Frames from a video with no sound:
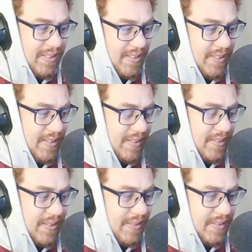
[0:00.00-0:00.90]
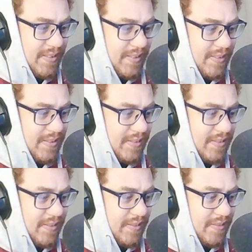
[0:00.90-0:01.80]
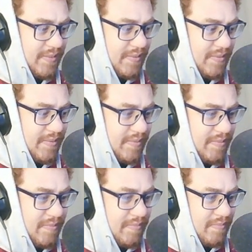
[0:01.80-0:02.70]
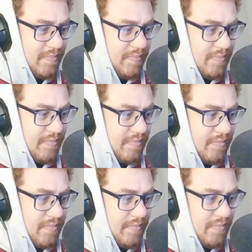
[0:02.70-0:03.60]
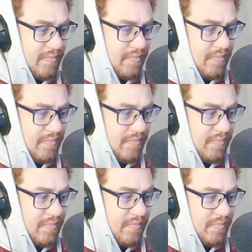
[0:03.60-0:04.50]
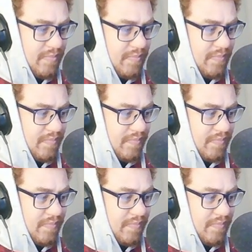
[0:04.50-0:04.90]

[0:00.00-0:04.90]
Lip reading: No one is speaking in this clip.